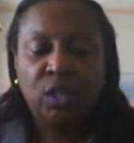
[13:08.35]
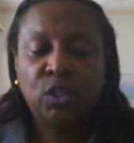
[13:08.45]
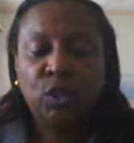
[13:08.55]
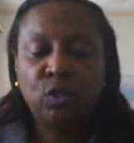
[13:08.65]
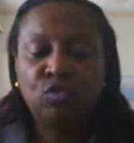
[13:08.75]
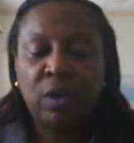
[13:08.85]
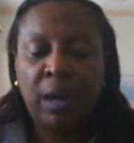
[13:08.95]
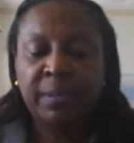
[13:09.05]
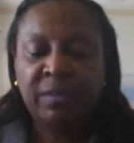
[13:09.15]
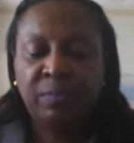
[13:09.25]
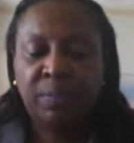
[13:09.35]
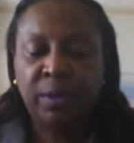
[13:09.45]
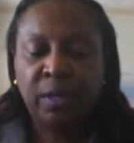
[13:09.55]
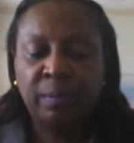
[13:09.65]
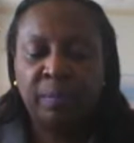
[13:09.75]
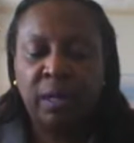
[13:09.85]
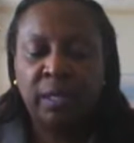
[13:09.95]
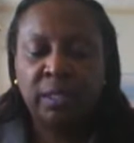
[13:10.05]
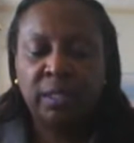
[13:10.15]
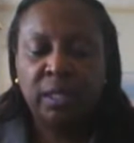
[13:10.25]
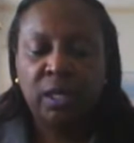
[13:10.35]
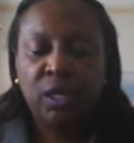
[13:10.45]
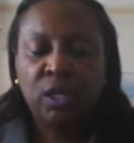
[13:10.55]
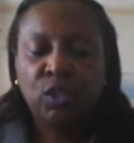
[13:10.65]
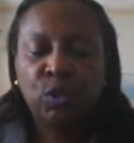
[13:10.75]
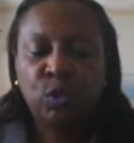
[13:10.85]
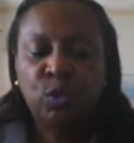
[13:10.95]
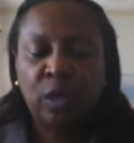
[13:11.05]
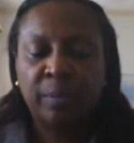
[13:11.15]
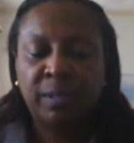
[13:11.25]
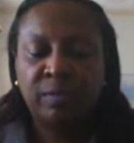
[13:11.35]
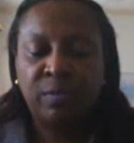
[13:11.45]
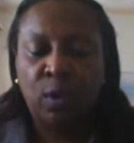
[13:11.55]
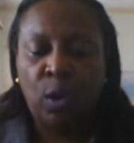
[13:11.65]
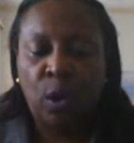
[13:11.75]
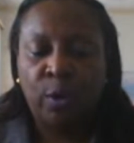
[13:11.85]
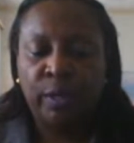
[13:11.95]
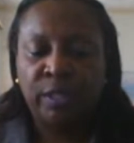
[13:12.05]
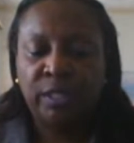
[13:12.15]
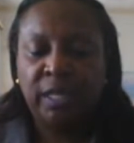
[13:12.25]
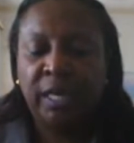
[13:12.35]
2 drops of bergamot, 2 drops of orange,